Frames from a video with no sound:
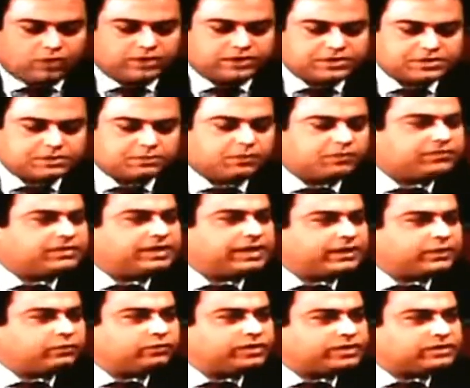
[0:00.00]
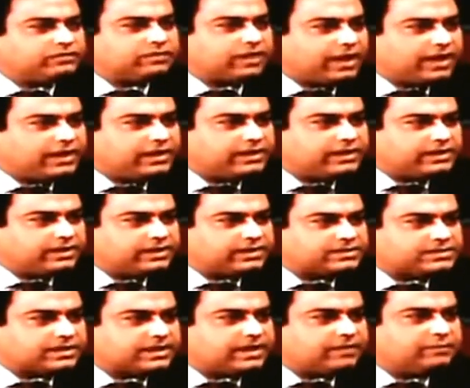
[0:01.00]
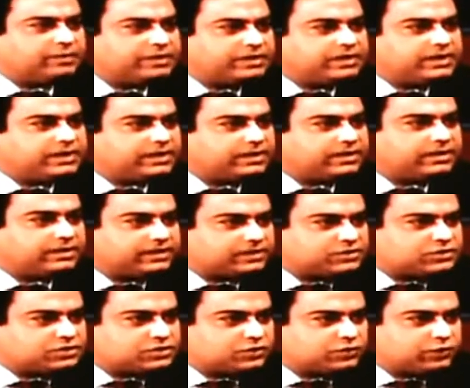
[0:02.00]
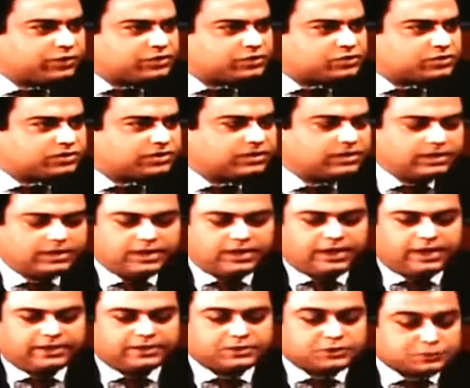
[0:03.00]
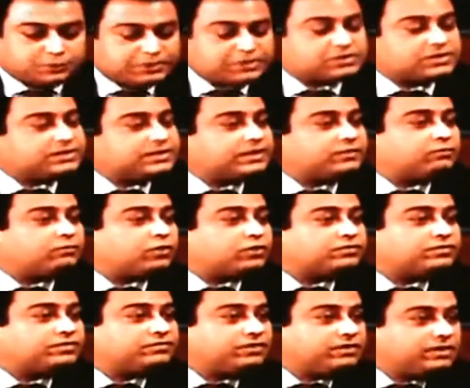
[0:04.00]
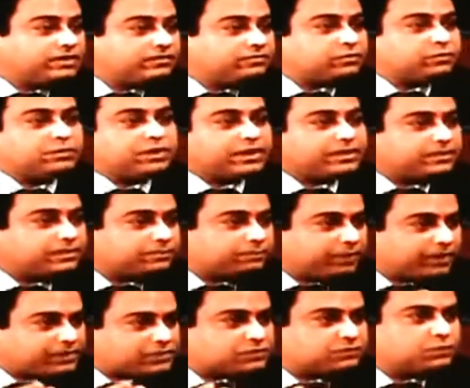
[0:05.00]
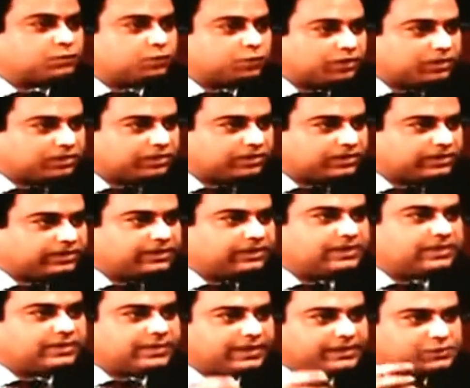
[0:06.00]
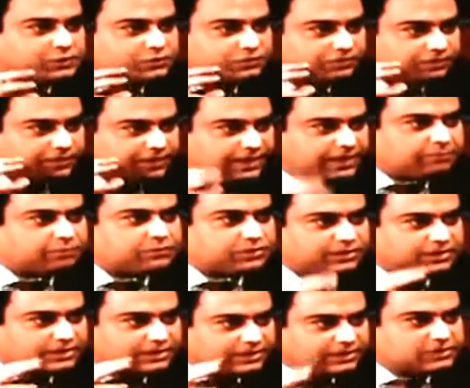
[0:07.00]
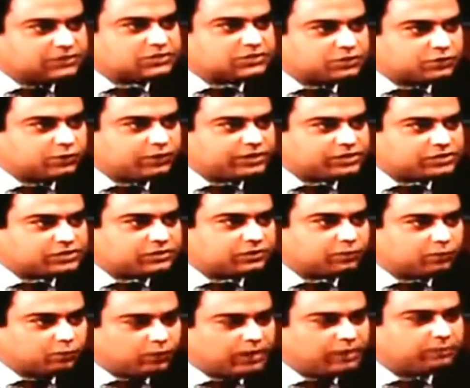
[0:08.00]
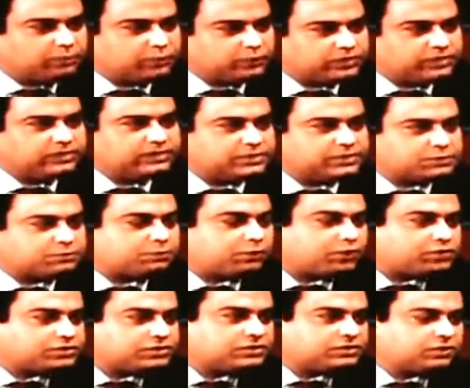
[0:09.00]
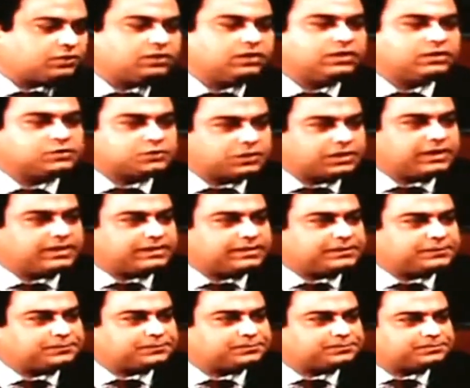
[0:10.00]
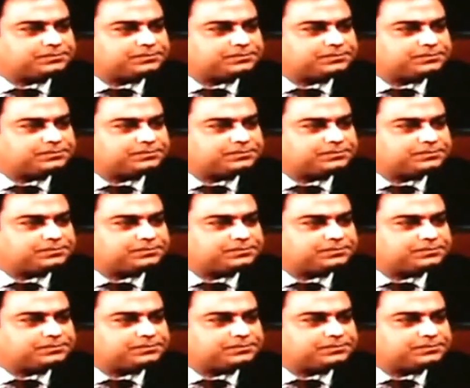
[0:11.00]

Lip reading: What are some of the innovative ideas that have been taken in consideration, and especially that what we've learned from other parts of the world, yeah, that you've kept in consideration while putting this project together?